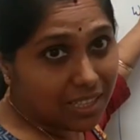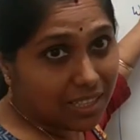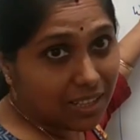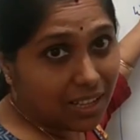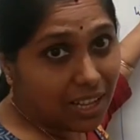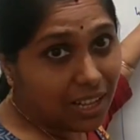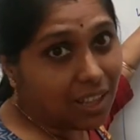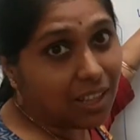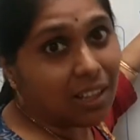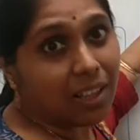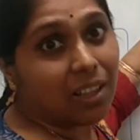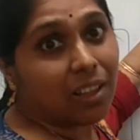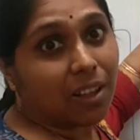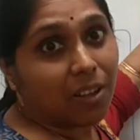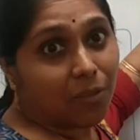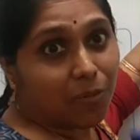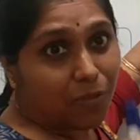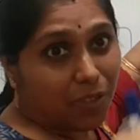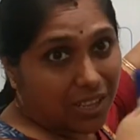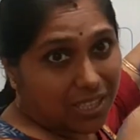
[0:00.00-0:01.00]
is the
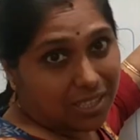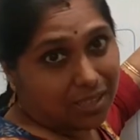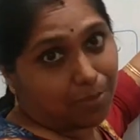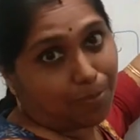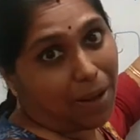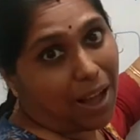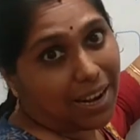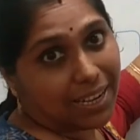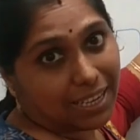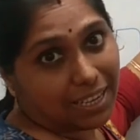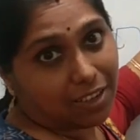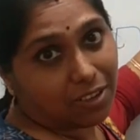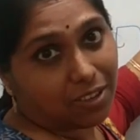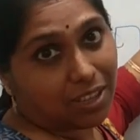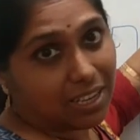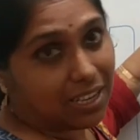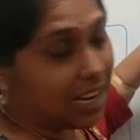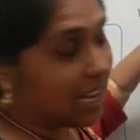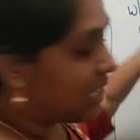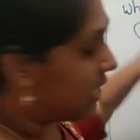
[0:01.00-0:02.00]
first party to
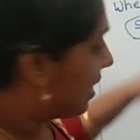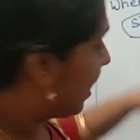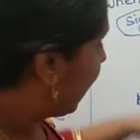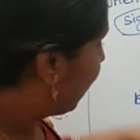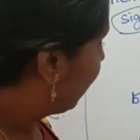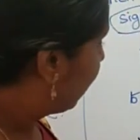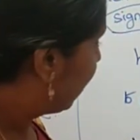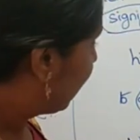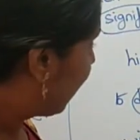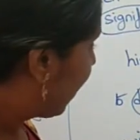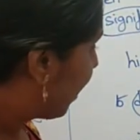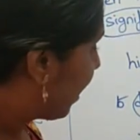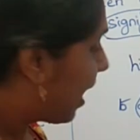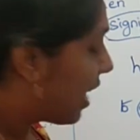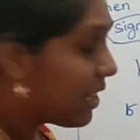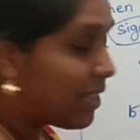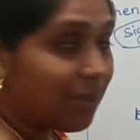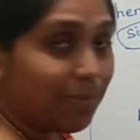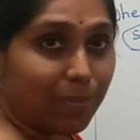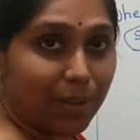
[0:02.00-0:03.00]
the transaction,
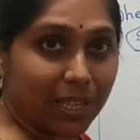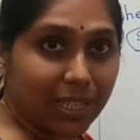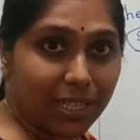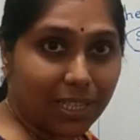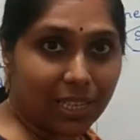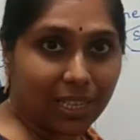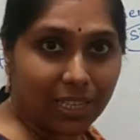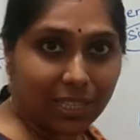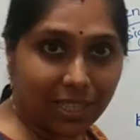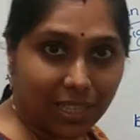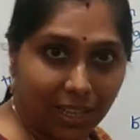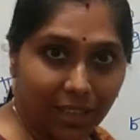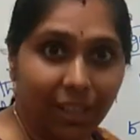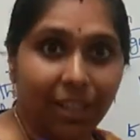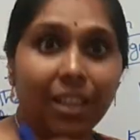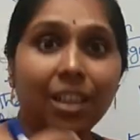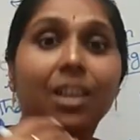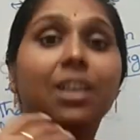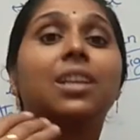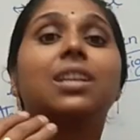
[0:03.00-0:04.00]
another person is the
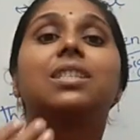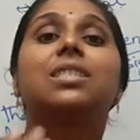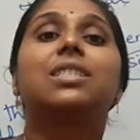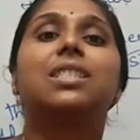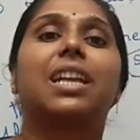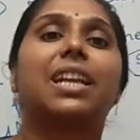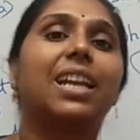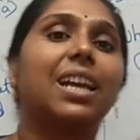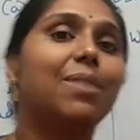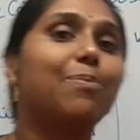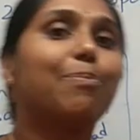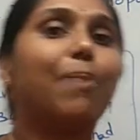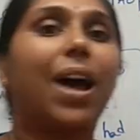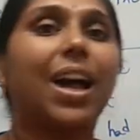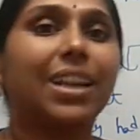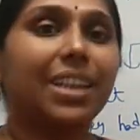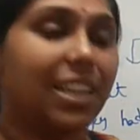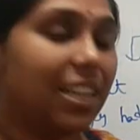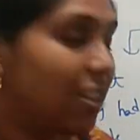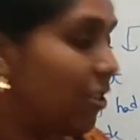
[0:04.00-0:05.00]
second
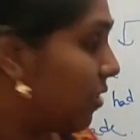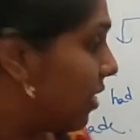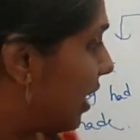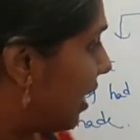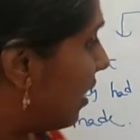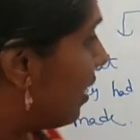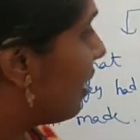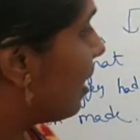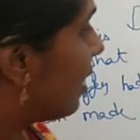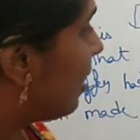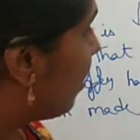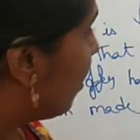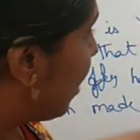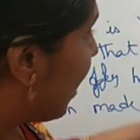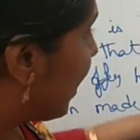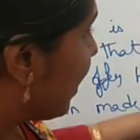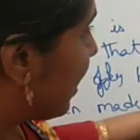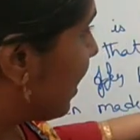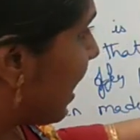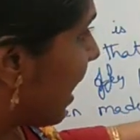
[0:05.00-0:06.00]
party to the
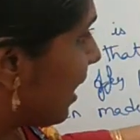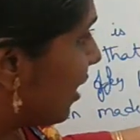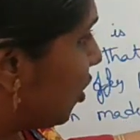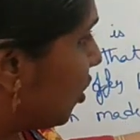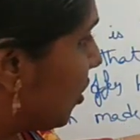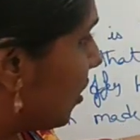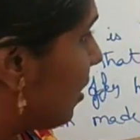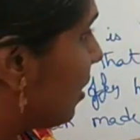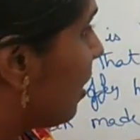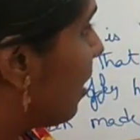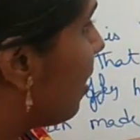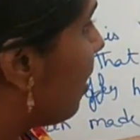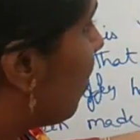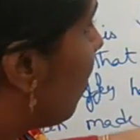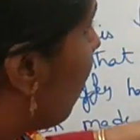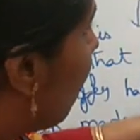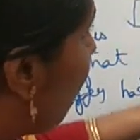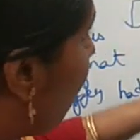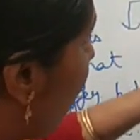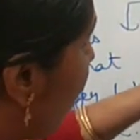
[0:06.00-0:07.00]
transaction.
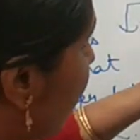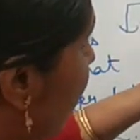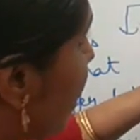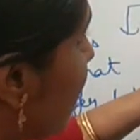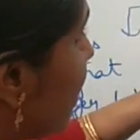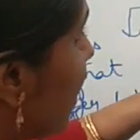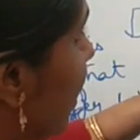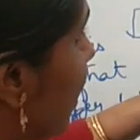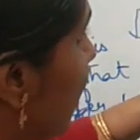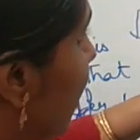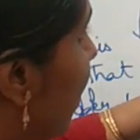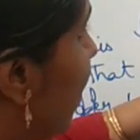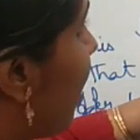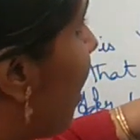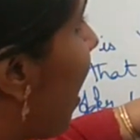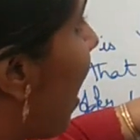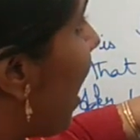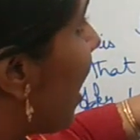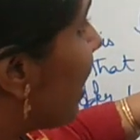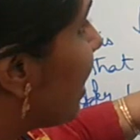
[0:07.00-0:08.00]
What is it?
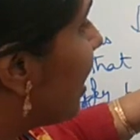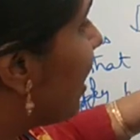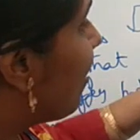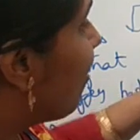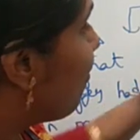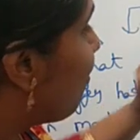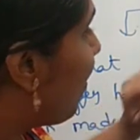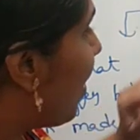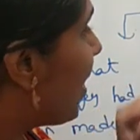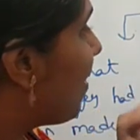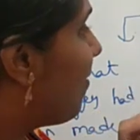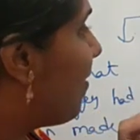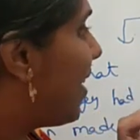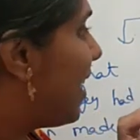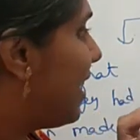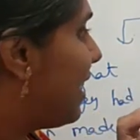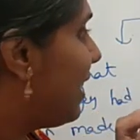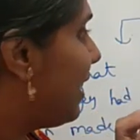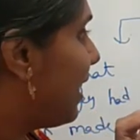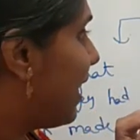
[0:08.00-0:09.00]
I give my
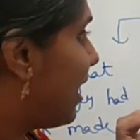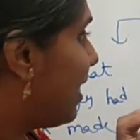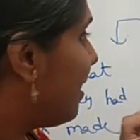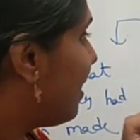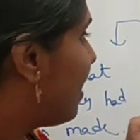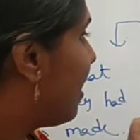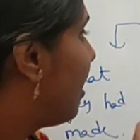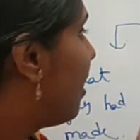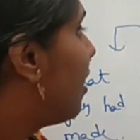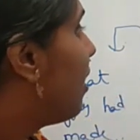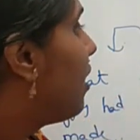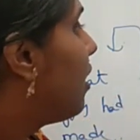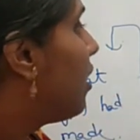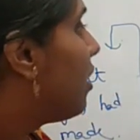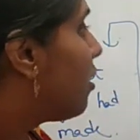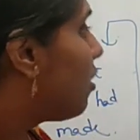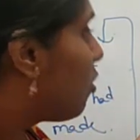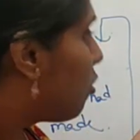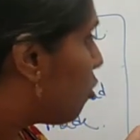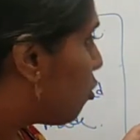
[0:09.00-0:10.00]
willingness
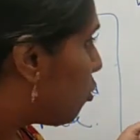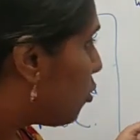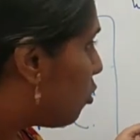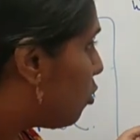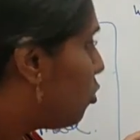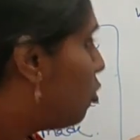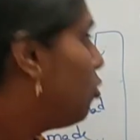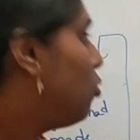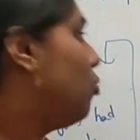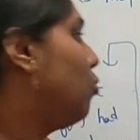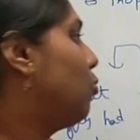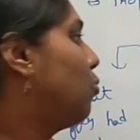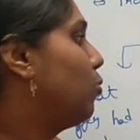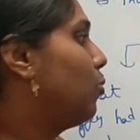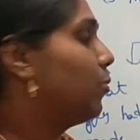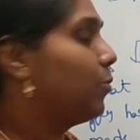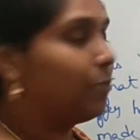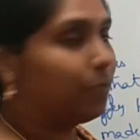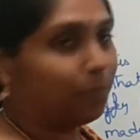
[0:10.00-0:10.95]
to do